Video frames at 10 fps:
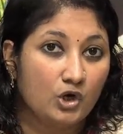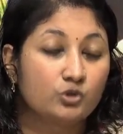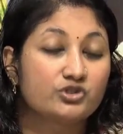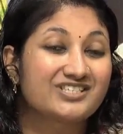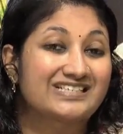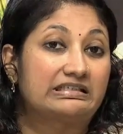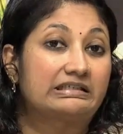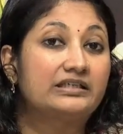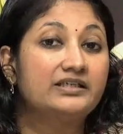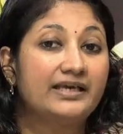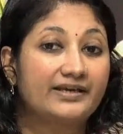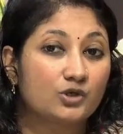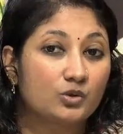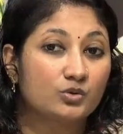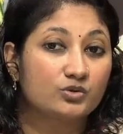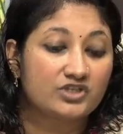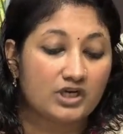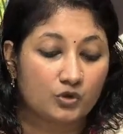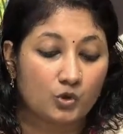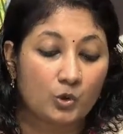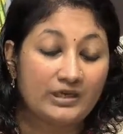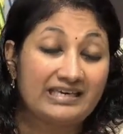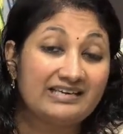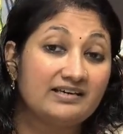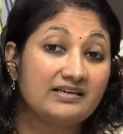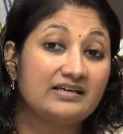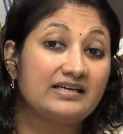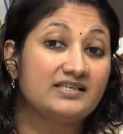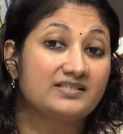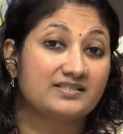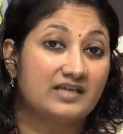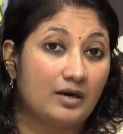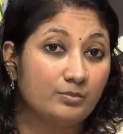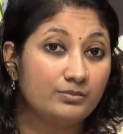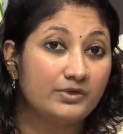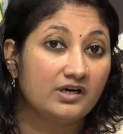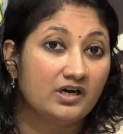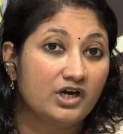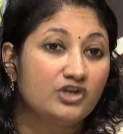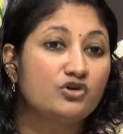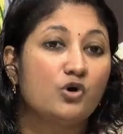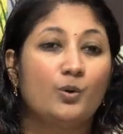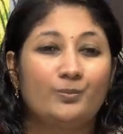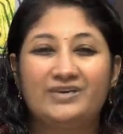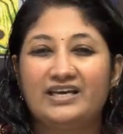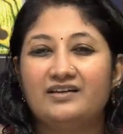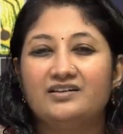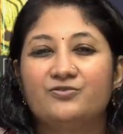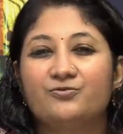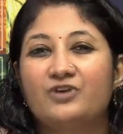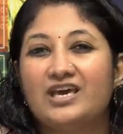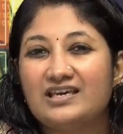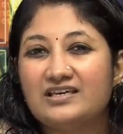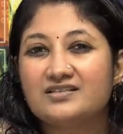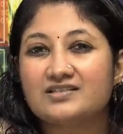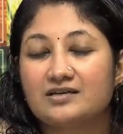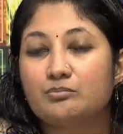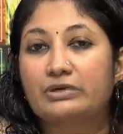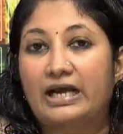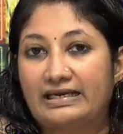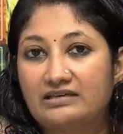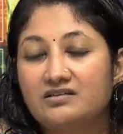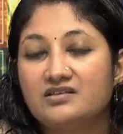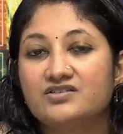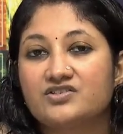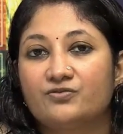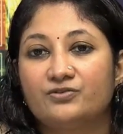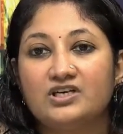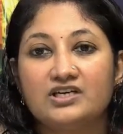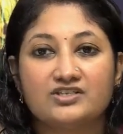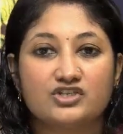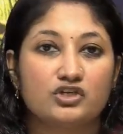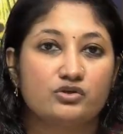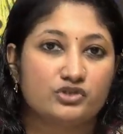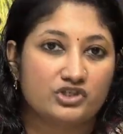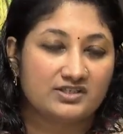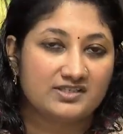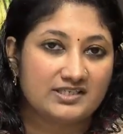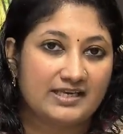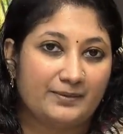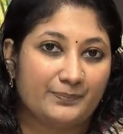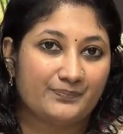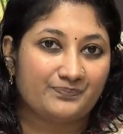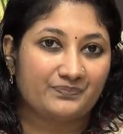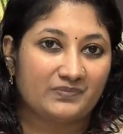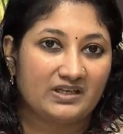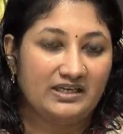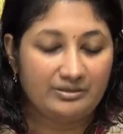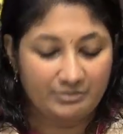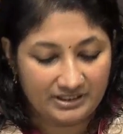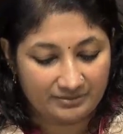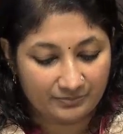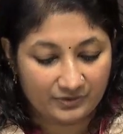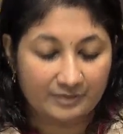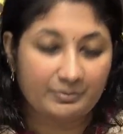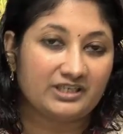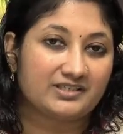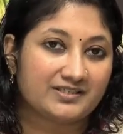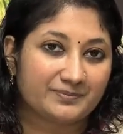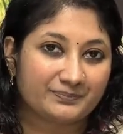whose return echoes are coherently summed to obtain the phase and brightness of the resolution cell. Let me repeat